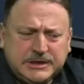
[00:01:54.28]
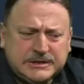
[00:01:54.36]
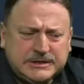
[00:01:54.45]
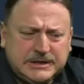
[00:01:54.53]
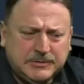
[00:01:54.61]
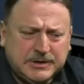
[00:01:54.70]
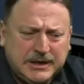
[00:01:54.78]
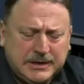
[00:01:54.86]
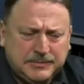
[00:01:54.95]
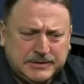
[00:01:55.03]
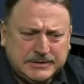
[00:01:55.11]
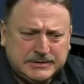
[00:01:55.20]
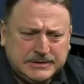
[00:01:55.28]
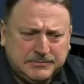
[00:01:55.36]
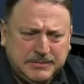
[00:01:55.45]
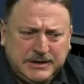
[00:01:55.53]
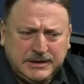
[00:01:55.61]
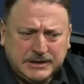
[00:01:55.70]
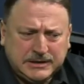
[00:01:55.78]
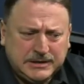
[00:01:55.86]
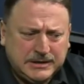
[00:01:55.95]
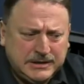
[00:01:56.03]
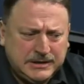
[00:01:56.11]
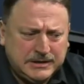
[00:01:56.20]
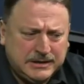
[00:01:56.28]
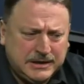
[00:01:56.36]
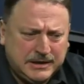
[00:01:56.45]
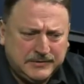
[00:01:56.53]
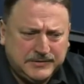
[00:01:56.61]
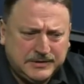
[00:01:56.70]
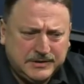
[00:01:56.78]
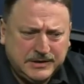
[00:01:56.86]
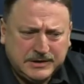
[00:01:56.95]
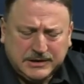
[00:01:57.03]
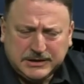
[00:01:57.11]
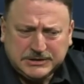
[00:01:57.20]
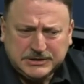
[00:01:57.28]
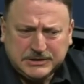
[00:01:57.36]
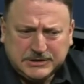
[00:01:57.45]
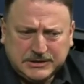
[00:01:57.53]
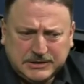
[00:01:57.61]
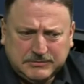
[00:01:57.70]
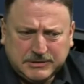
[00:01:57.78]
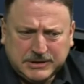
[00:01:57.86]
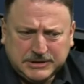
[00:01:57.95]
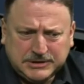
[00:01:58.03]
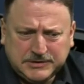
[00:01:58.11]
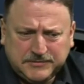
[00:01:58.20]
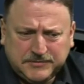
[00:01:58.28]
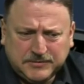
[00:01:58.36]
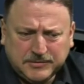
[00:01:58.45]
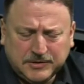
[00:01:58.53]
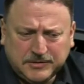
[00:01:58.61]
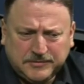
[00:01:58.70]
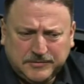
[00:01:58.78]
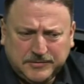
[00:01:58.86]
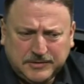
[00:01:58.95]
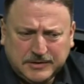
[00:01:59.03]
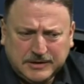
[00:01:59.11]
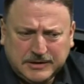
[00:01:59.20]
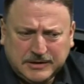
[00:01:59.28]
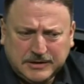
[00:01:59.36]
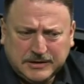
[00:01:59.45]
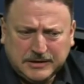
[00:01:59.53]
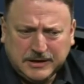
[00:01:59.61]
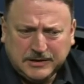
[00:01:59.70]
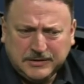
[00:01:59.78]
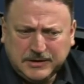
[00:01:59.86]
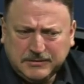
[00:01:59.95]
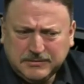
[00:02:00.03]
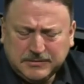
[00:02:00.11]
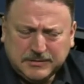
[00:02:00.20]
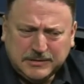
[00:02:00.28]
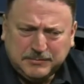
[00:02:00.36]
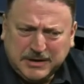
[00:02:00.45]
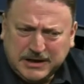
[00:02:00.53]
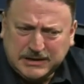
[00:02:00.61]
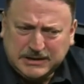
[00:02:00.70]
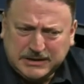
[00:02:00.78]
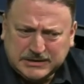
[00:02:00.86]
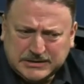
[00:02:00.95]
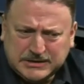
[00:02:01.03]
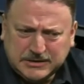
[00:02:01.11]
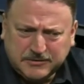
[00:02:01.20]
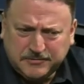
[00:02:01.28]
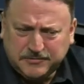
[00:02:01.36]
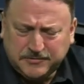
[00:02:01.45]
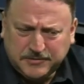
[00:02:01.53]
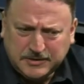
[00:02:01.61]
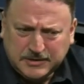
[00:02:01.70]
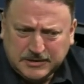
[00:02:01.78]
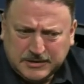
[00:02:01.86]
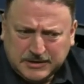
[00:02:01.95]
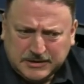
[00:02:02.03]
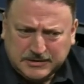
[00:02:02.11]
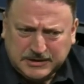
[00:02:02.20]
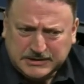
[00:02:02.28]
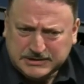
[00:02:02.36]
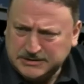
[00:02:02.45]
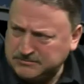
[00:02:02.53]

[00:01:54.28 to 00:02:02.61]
to see what happens immediately after the election in relation to Phil Goff. I think the party itself, that's the